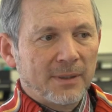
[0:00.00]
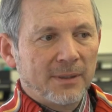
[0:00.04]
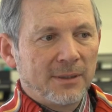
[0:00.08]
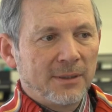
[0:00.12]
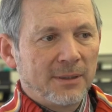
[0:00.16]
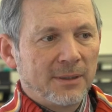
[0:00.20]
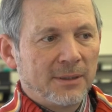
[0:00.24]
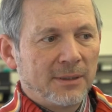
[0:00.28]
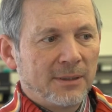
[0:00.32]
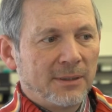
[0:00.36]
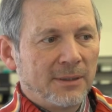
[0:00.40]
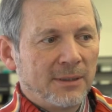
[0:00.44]

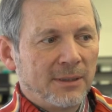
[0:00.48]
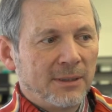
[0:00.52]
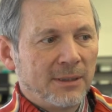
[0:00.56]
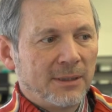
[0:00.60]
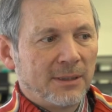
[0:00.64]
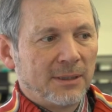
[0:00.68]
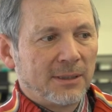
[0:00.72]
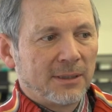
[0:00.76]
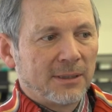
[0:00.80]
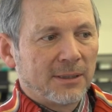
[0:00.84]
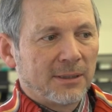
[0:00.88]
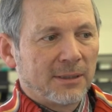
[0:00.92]
uh,
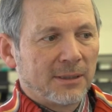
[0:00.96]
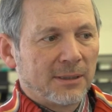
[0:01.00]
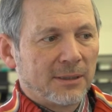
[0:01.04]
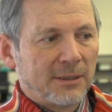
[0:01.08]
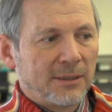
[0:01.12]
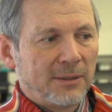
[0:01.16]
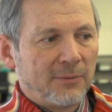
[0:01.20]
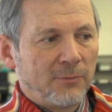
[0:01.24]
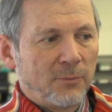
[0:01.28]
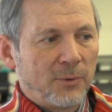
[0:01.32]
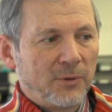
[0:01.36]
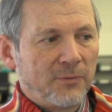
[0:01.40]

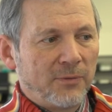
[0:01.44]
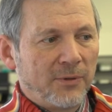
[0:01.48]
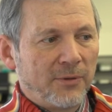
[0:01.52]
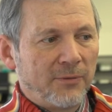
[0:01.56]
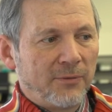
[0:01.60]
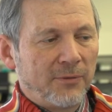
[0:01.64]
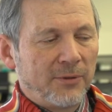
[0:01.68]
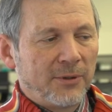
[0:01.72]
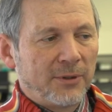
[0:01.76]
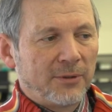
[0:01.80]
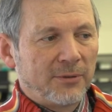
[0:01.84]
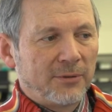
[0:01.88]
Uh, in
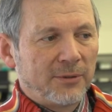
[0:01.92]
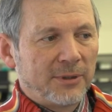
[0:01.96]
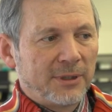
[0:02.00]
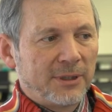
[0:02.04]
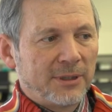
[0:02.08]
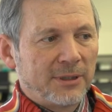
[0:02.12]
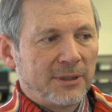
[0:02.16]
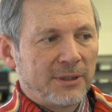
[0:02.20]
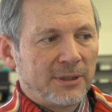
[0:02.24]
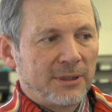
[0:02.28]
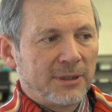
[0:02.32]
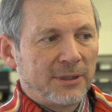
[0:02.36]
wavelet
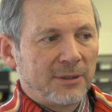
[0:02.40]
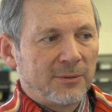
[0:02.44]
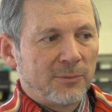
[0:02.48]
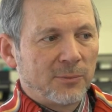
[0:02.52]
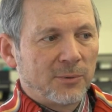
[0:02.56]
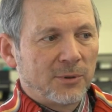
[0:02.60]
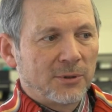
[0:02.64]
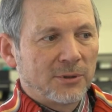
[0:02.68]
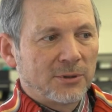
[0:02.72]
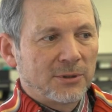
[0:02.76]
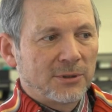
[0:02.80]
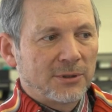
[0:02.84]
theory, it
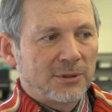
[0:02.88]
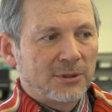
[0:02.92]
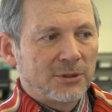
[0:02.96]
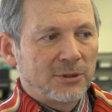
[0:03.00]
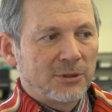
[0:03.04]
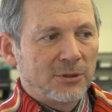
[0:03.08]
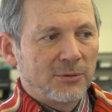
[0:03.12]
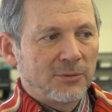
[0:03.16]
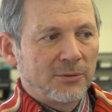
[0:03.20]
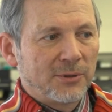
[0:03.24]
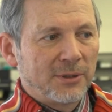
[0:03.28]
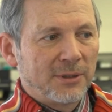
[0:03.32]
was
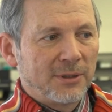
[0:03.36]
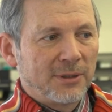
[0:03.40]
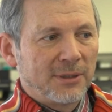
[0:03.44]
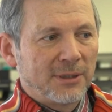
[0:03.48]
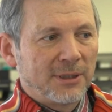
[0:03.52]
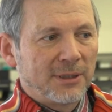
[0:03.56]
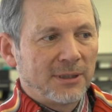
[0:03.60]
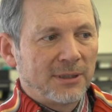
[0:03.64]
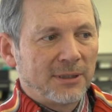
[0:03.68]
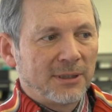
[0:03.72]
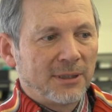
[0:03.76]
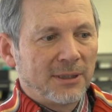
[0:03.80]
showing
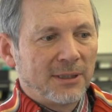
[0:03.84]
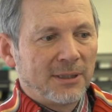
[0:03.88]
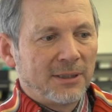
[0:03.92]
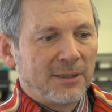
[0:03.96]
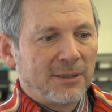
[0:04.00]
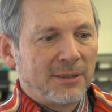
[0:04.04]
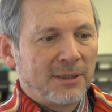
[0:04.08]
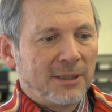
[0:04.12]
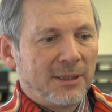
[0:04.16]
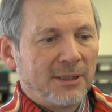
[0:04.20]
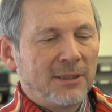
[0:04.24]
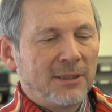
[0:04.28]
that the